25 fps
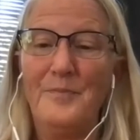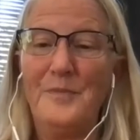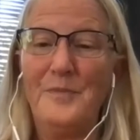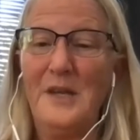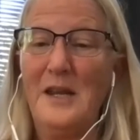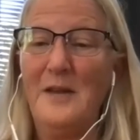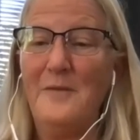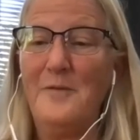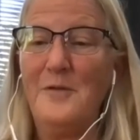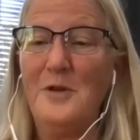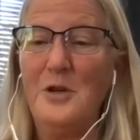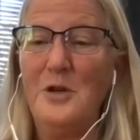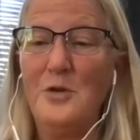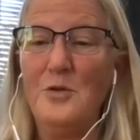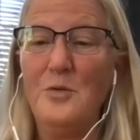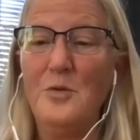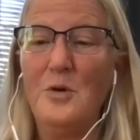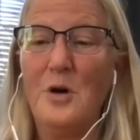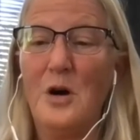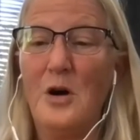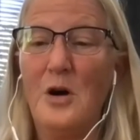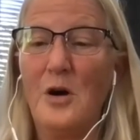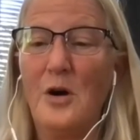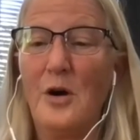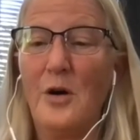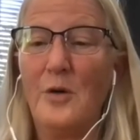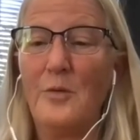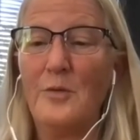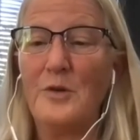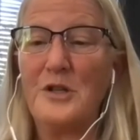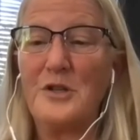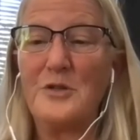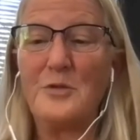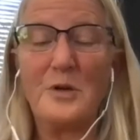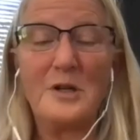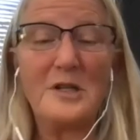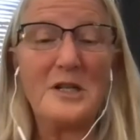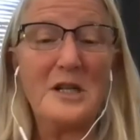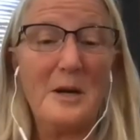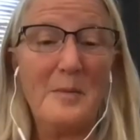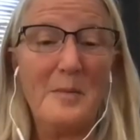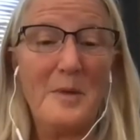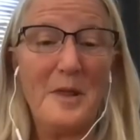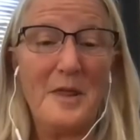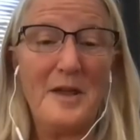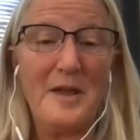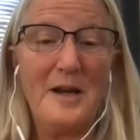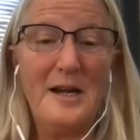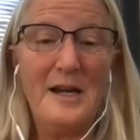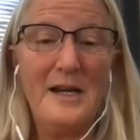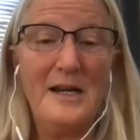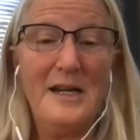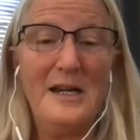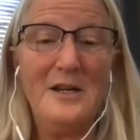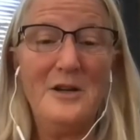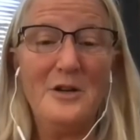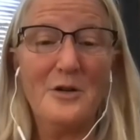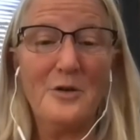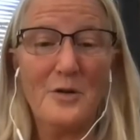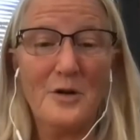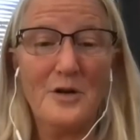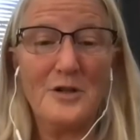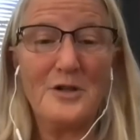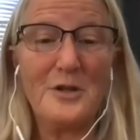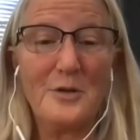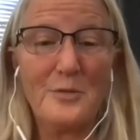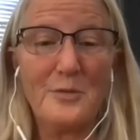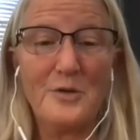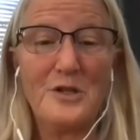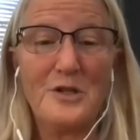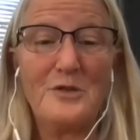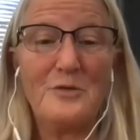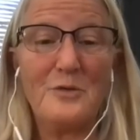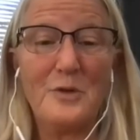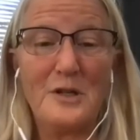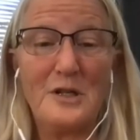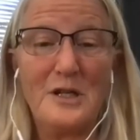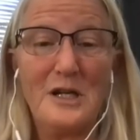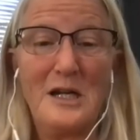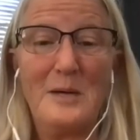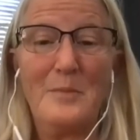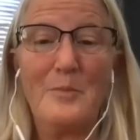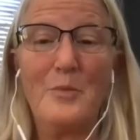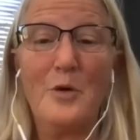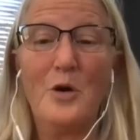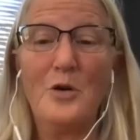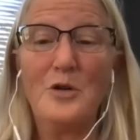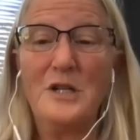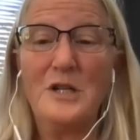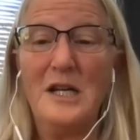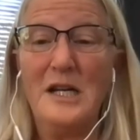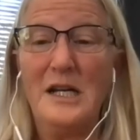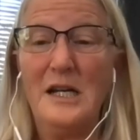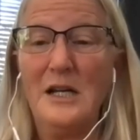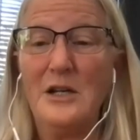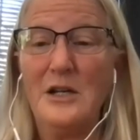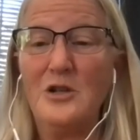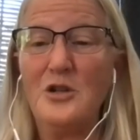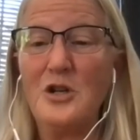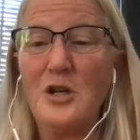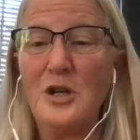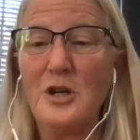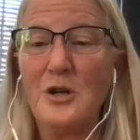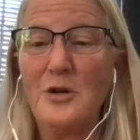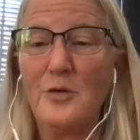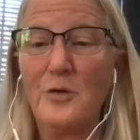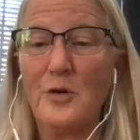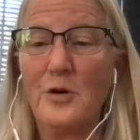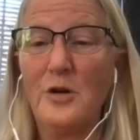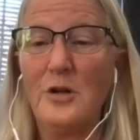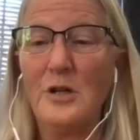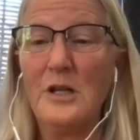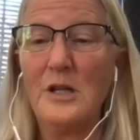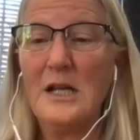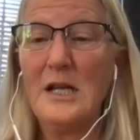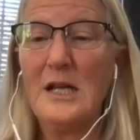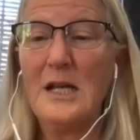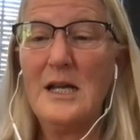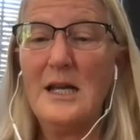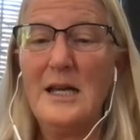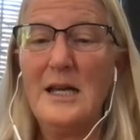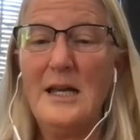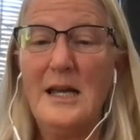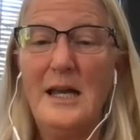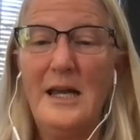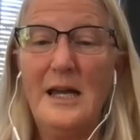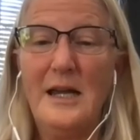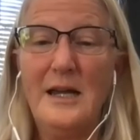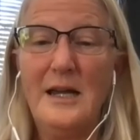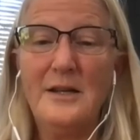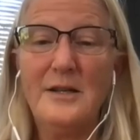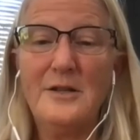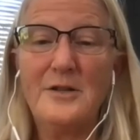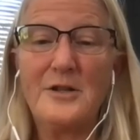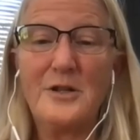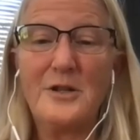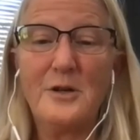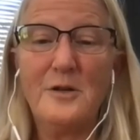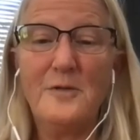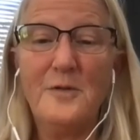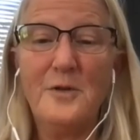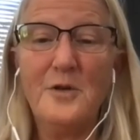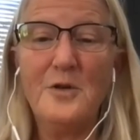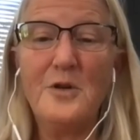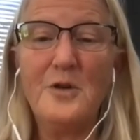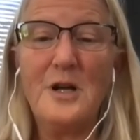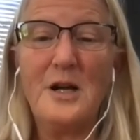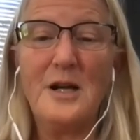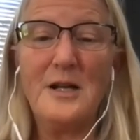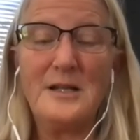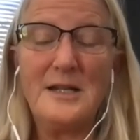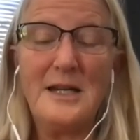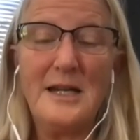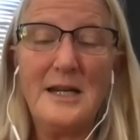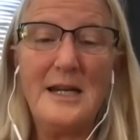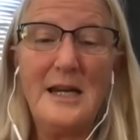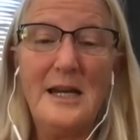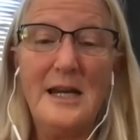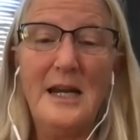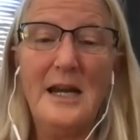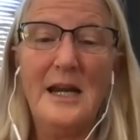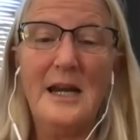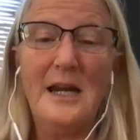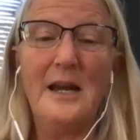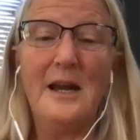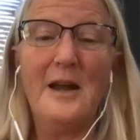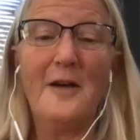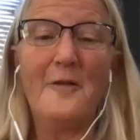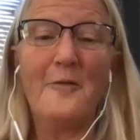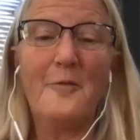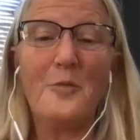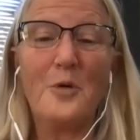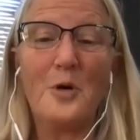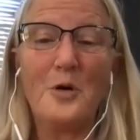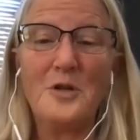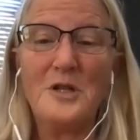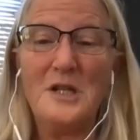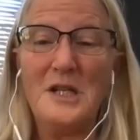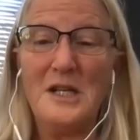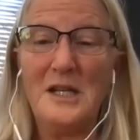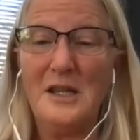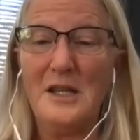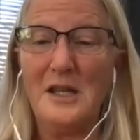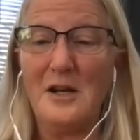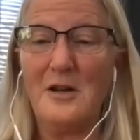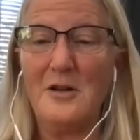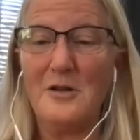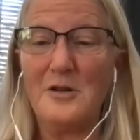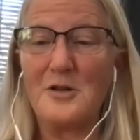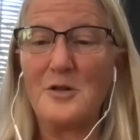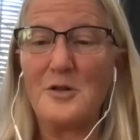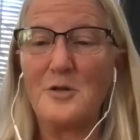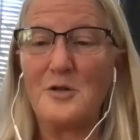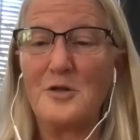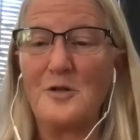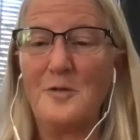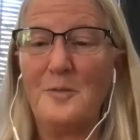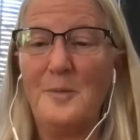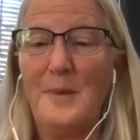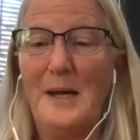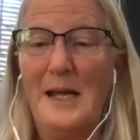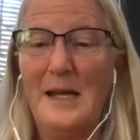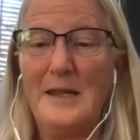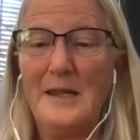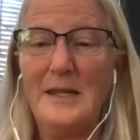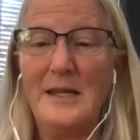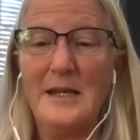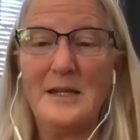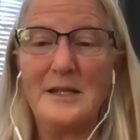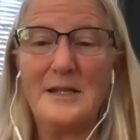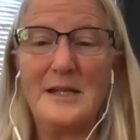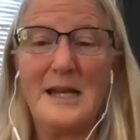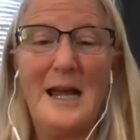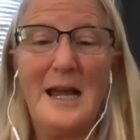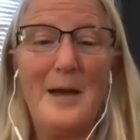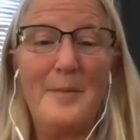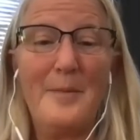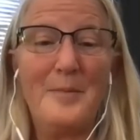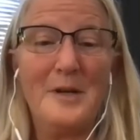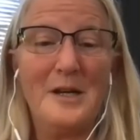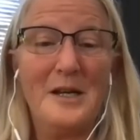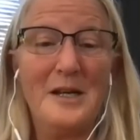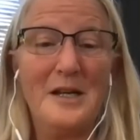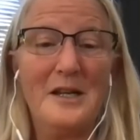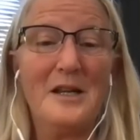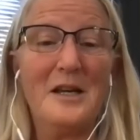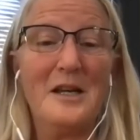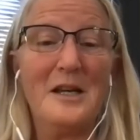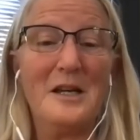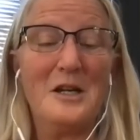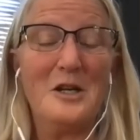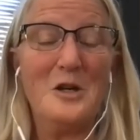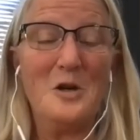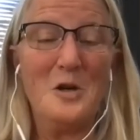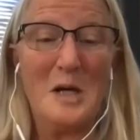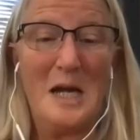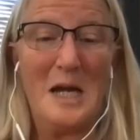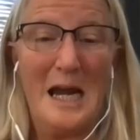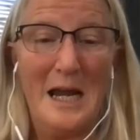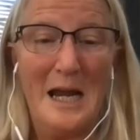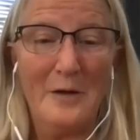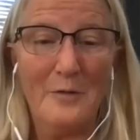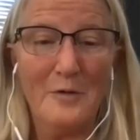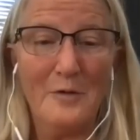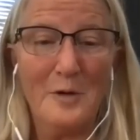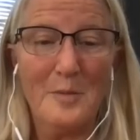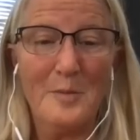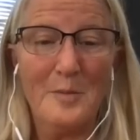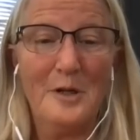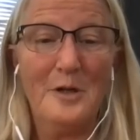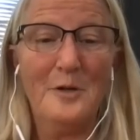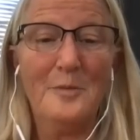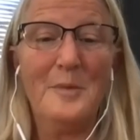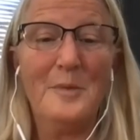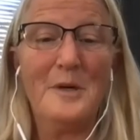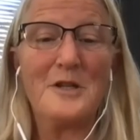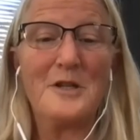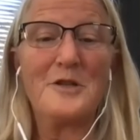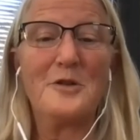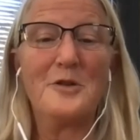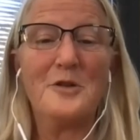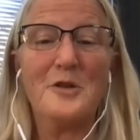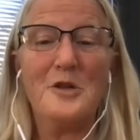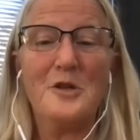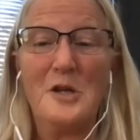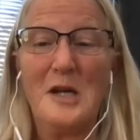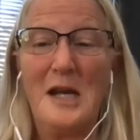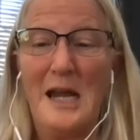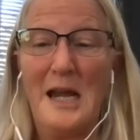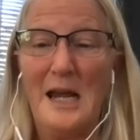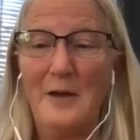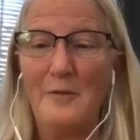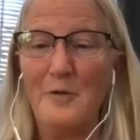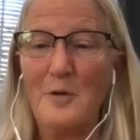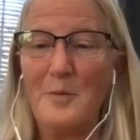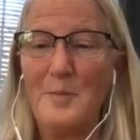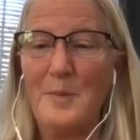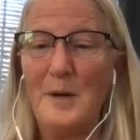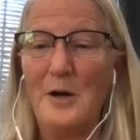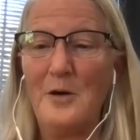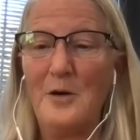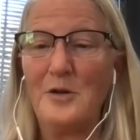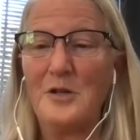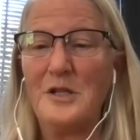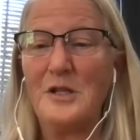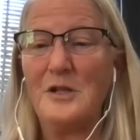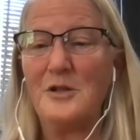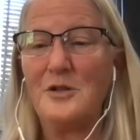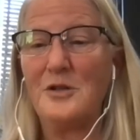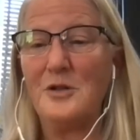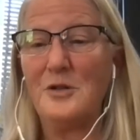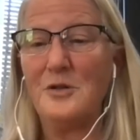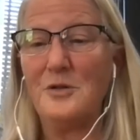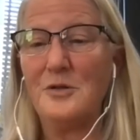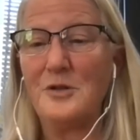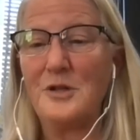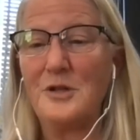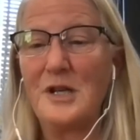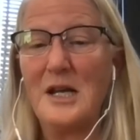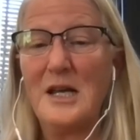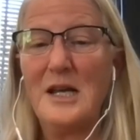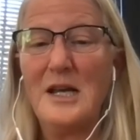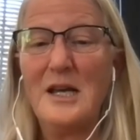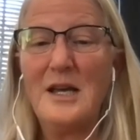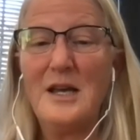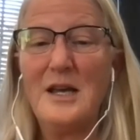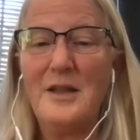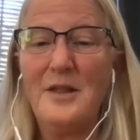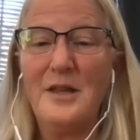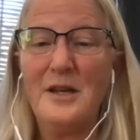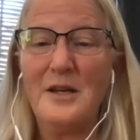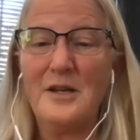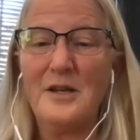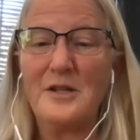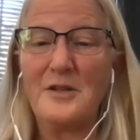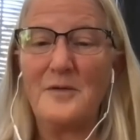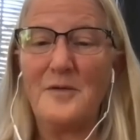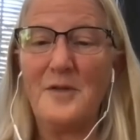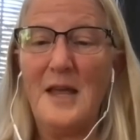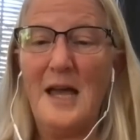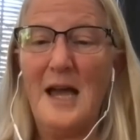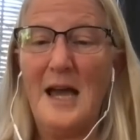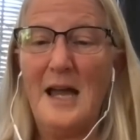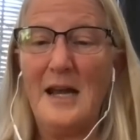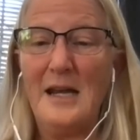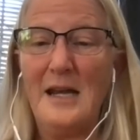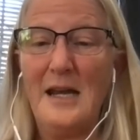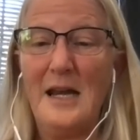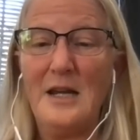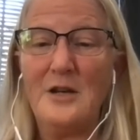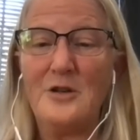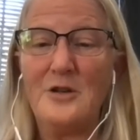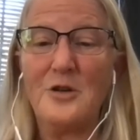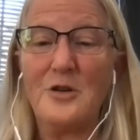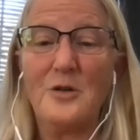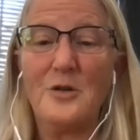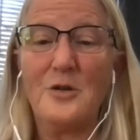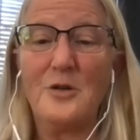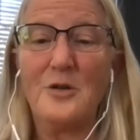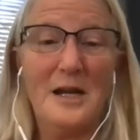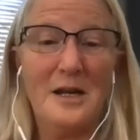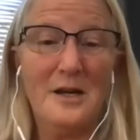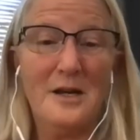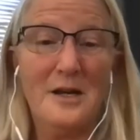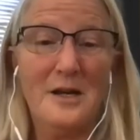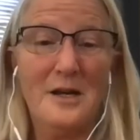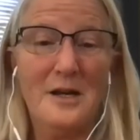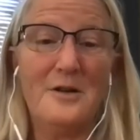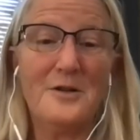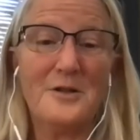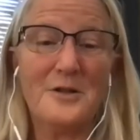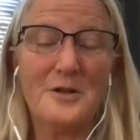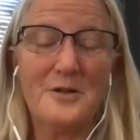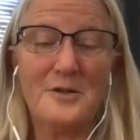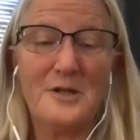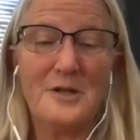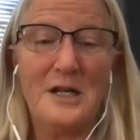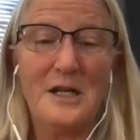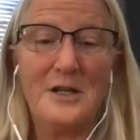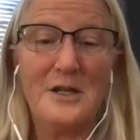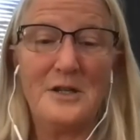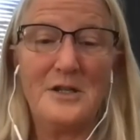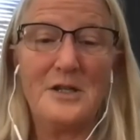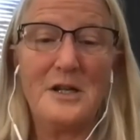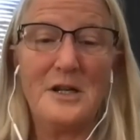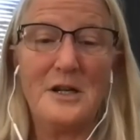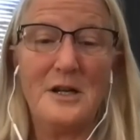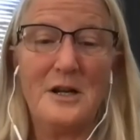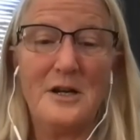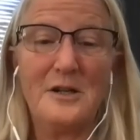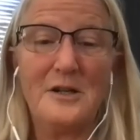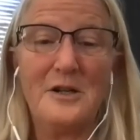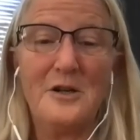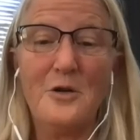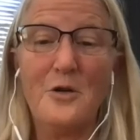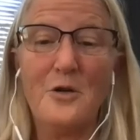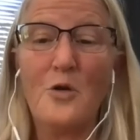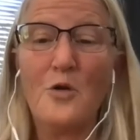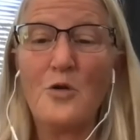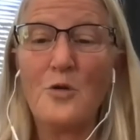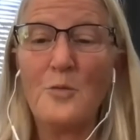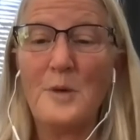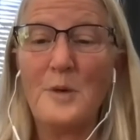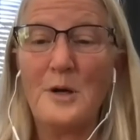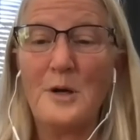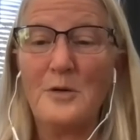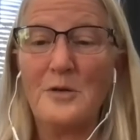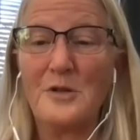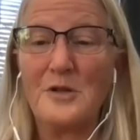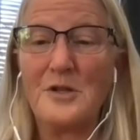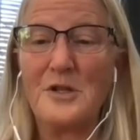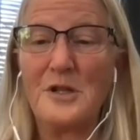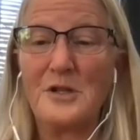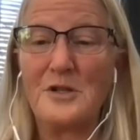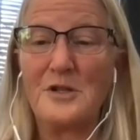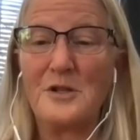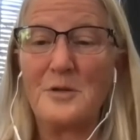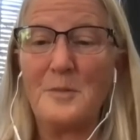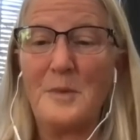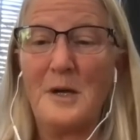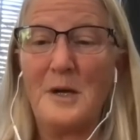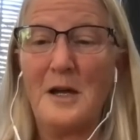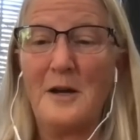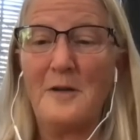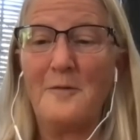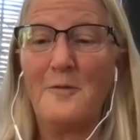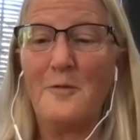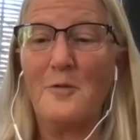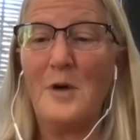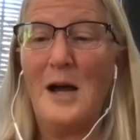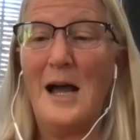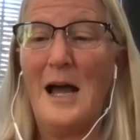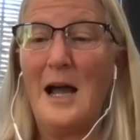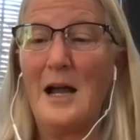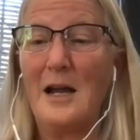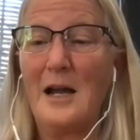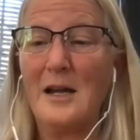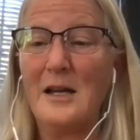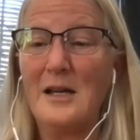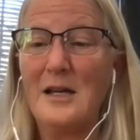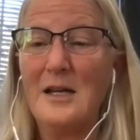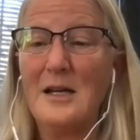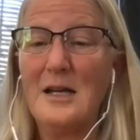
If you are restricting methionine, you're also restricting protein in general. And so if you're not taking in enough protein, then all sorts of bad things happen, like you can't rebuild muscle, you can't repair tissues, things of that nature. And it also tends to knock your hormone system out of whack.